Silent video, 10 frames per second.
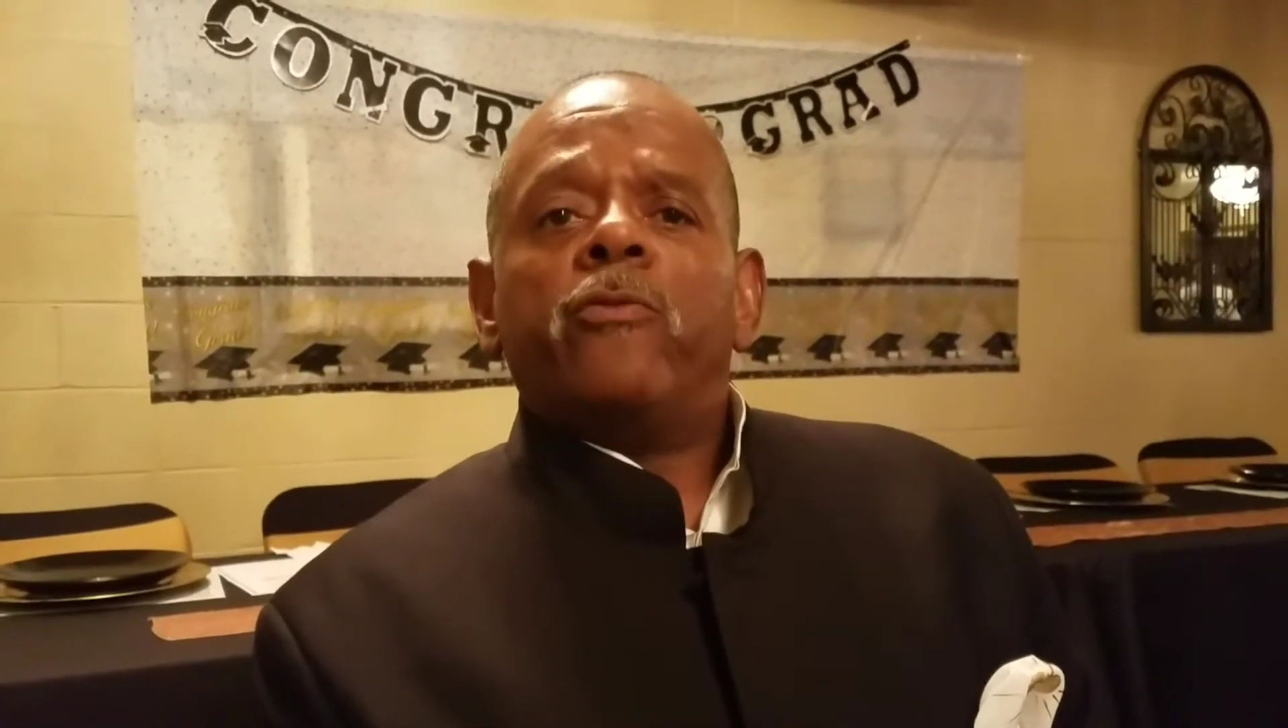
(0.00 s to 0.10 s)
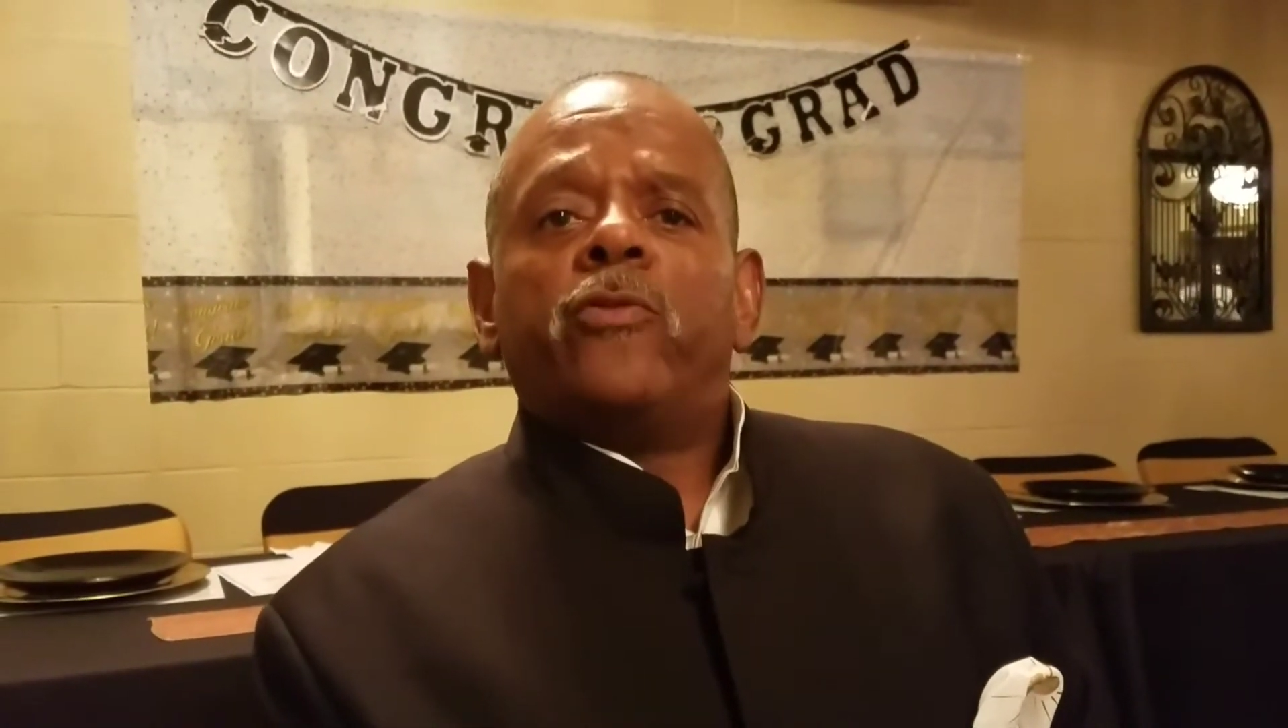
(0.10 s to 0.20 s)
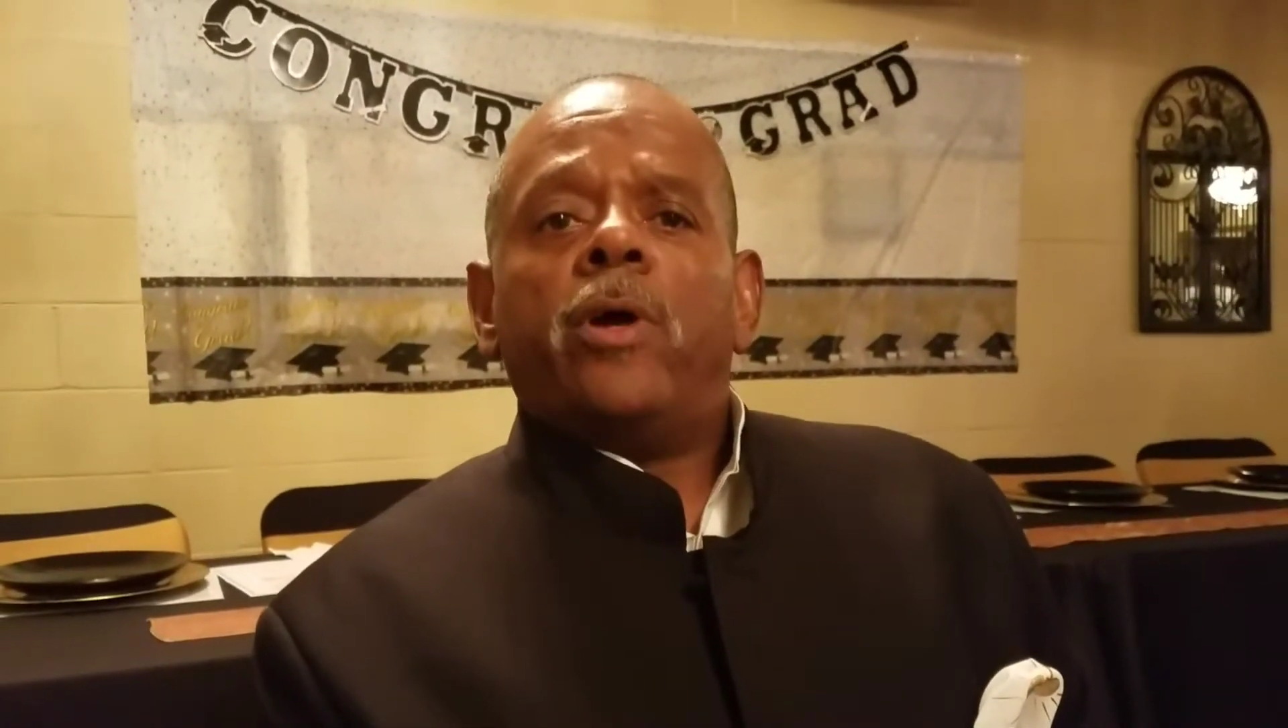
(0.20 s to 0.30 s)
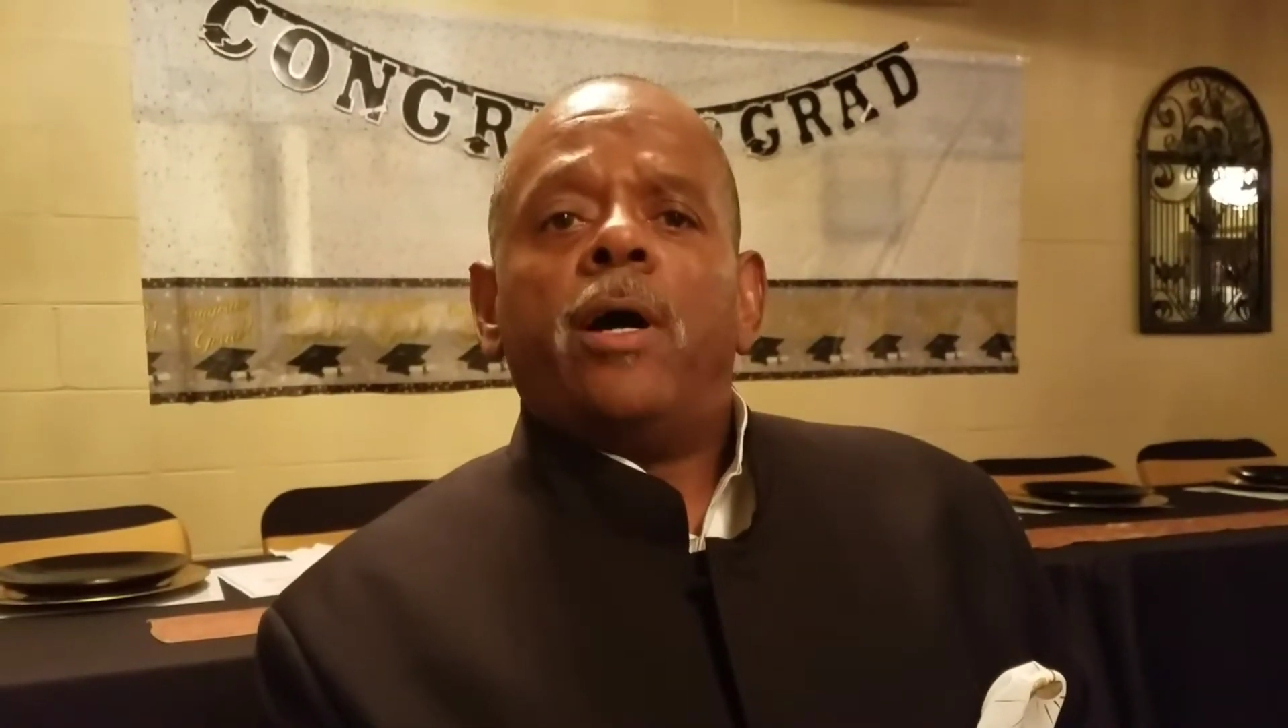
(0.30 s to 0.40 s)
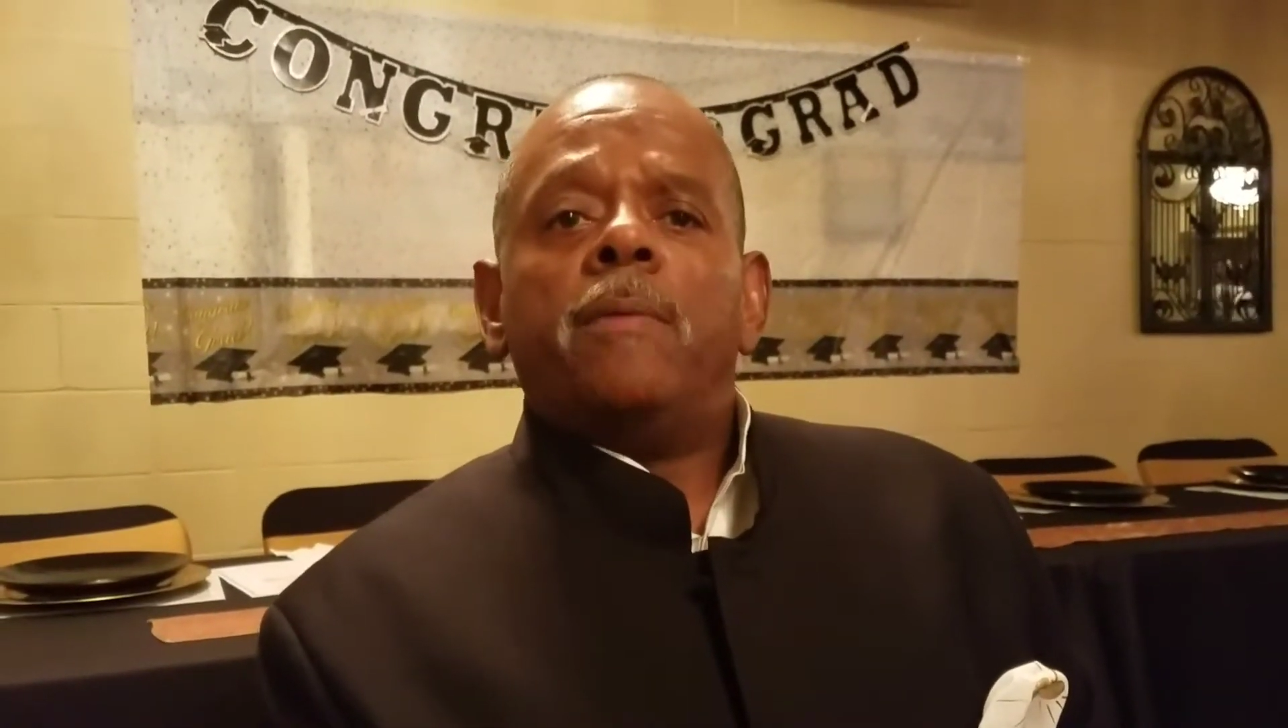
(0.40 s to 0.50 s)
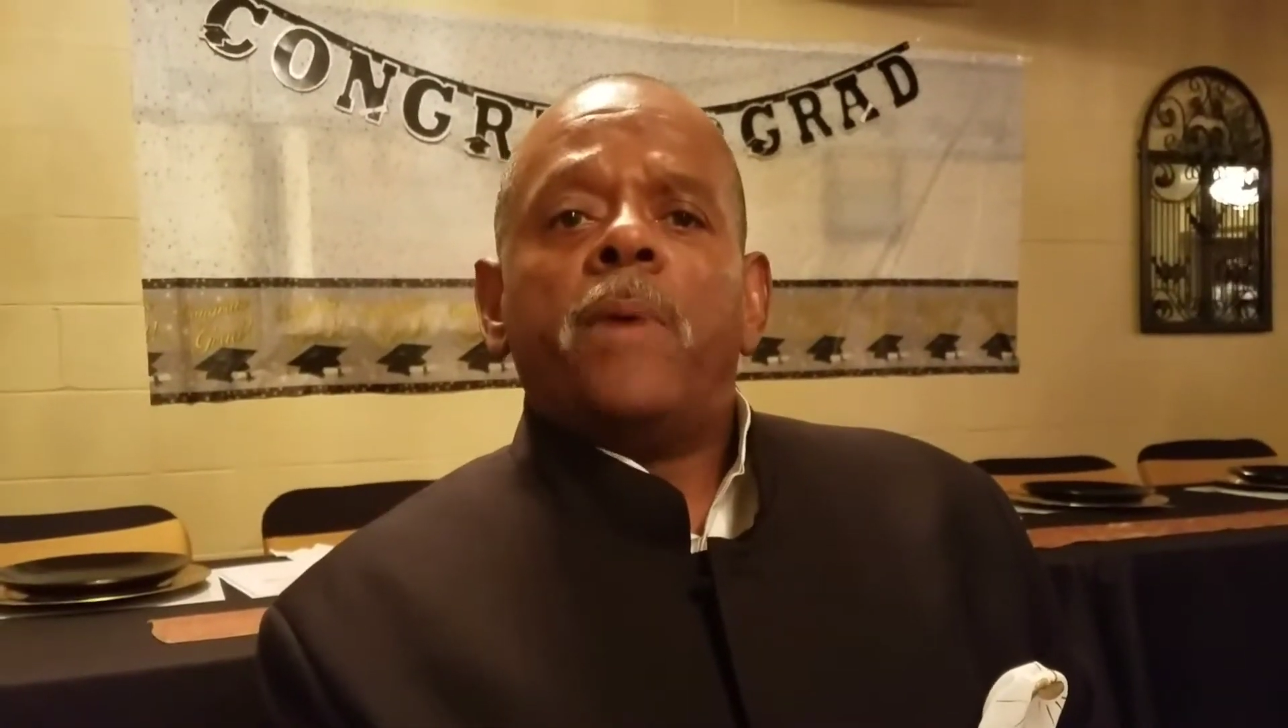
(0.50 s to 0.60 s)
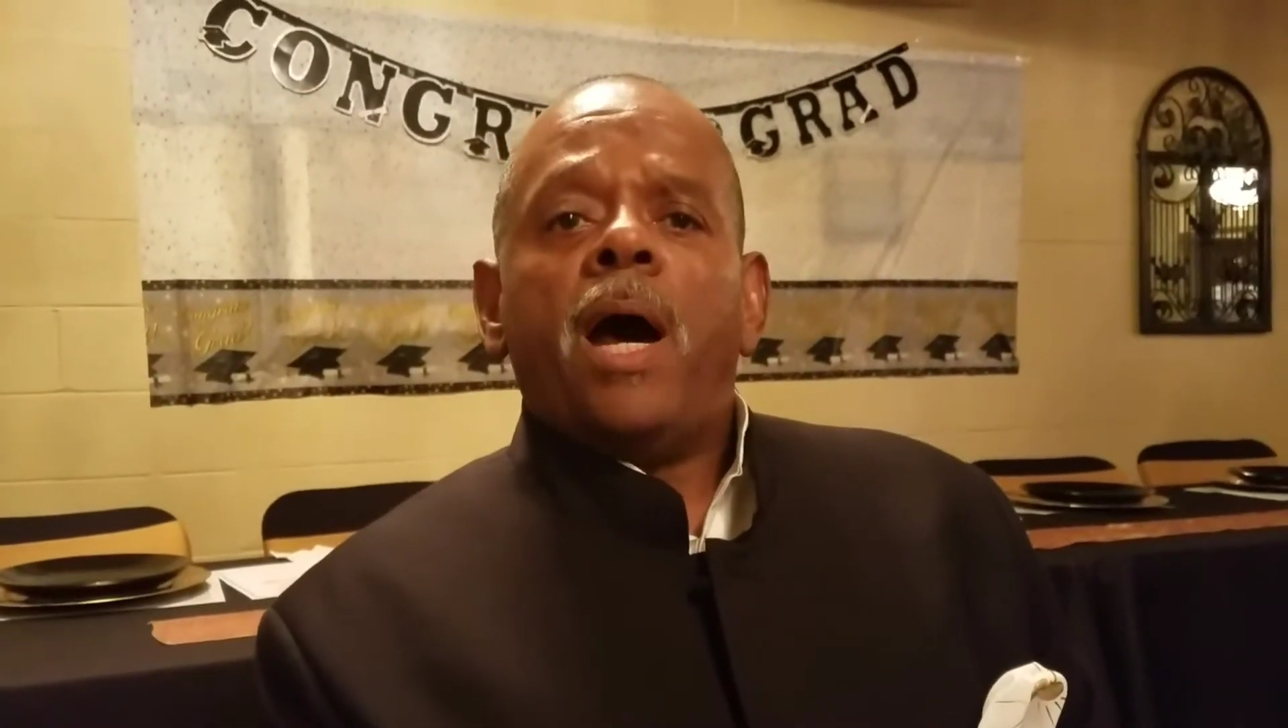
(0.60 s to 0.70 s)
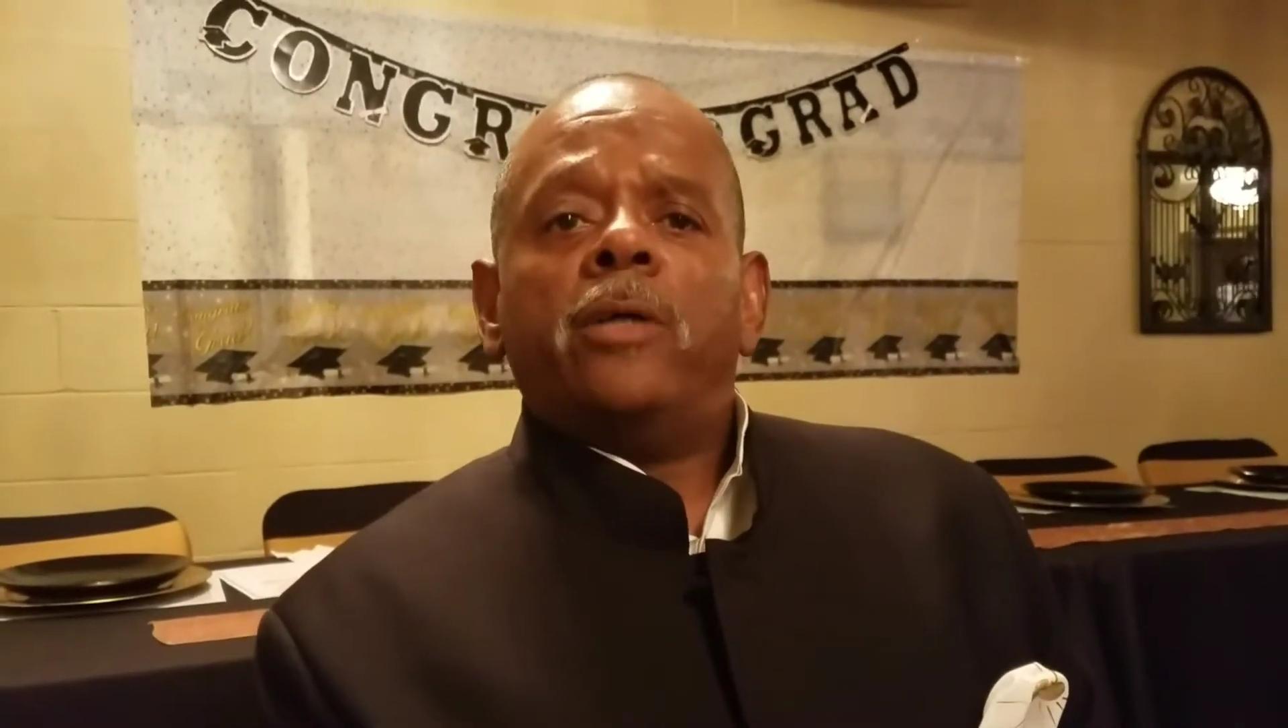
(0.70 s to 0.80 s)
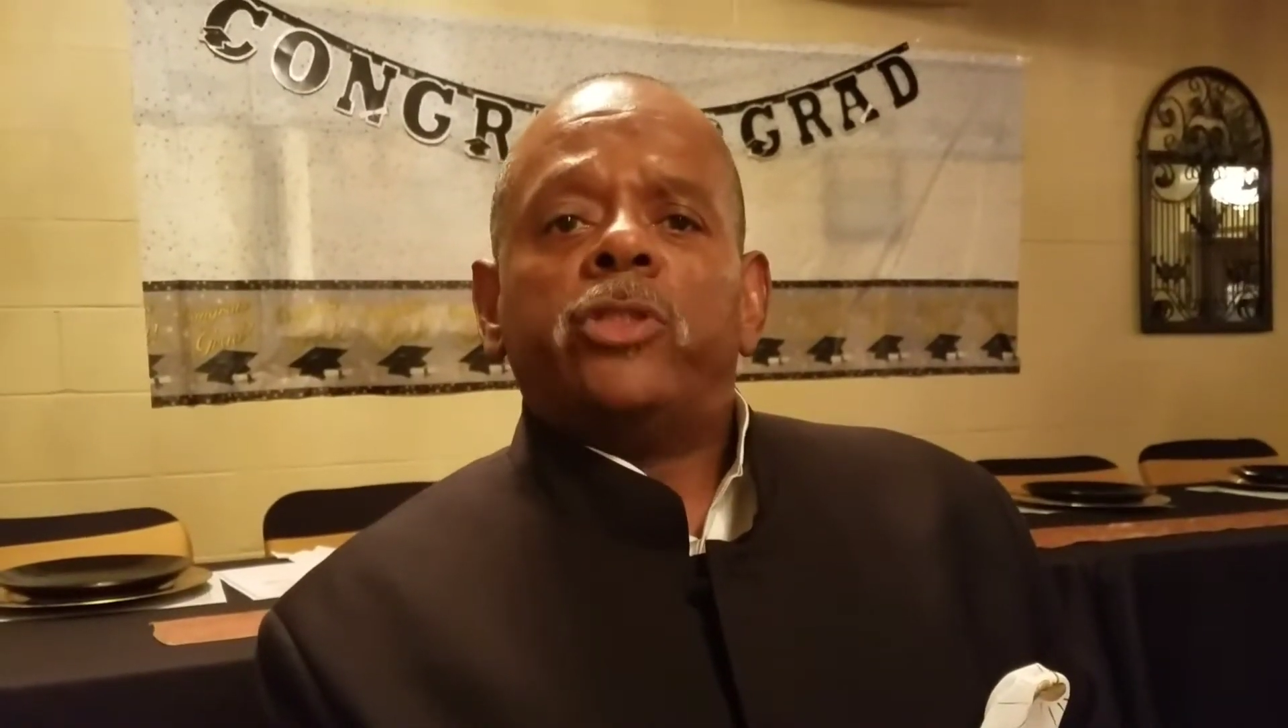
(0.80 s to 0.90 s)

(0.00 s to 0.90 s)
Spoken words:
from our